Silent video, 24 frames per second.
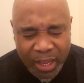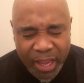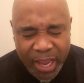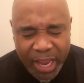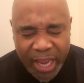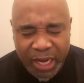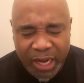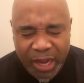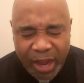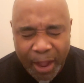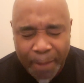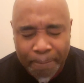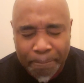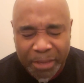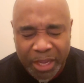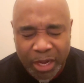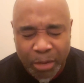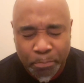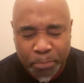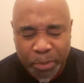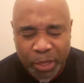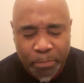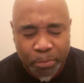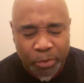And God, many
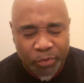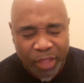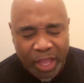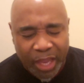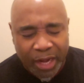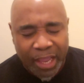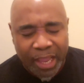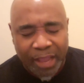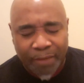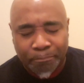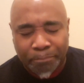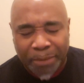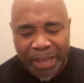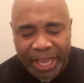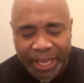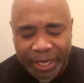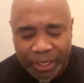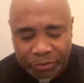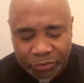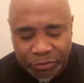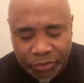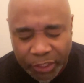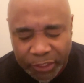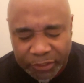people that have bad
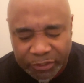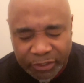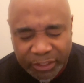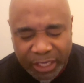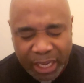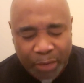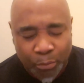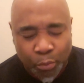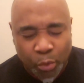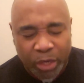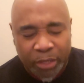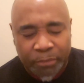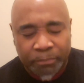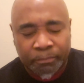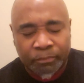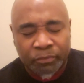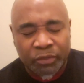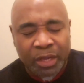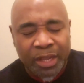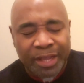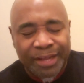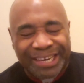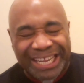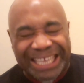intention that wouldn't
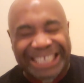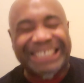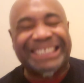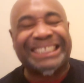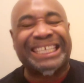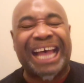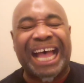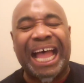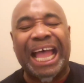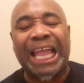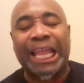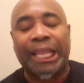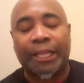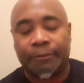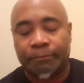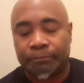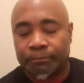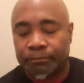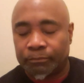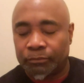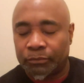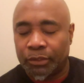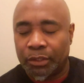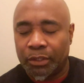design
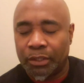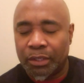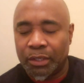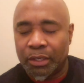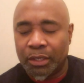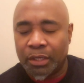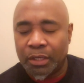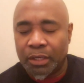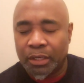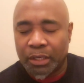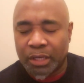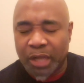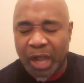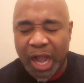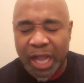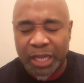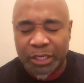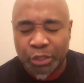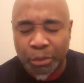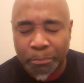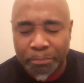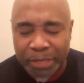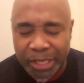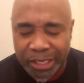God
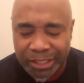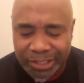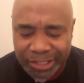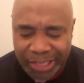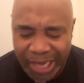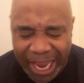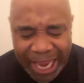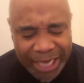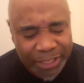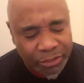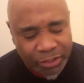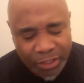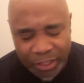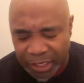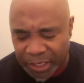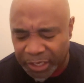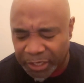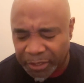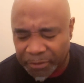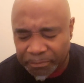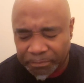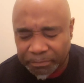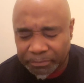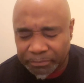to be attached to
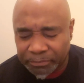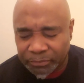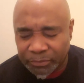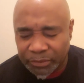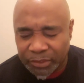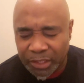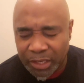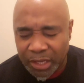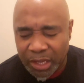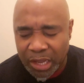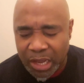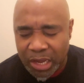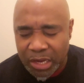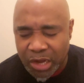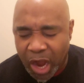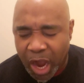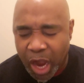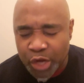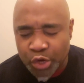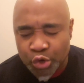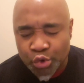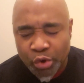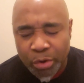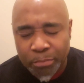them,
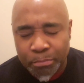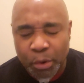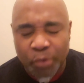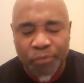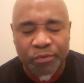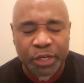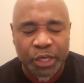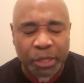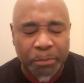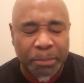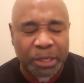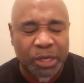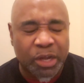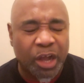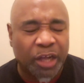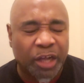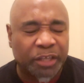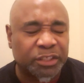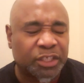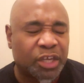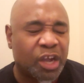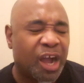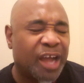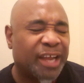God, you're removing them
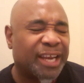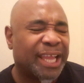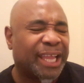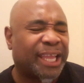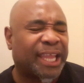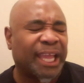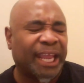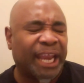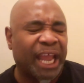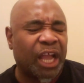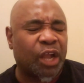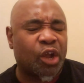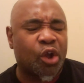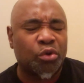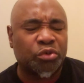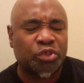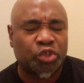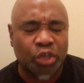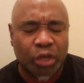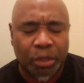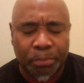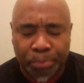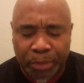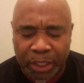because, God, they cannot go
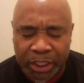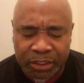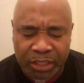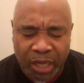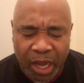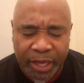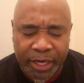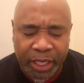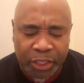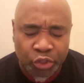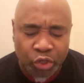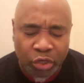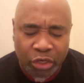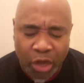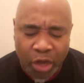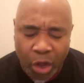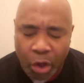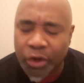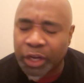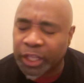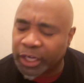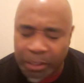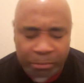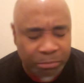to the place, God, that you're
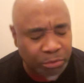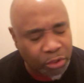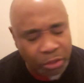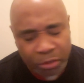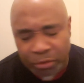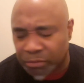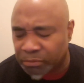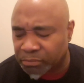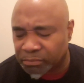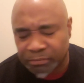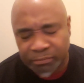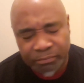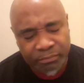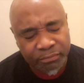calling them to.